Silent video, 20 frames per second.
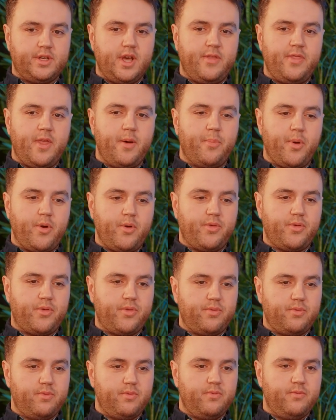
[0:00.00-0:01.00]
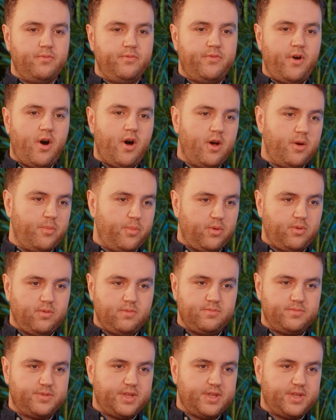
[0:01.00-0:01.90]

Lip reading: and they're both viable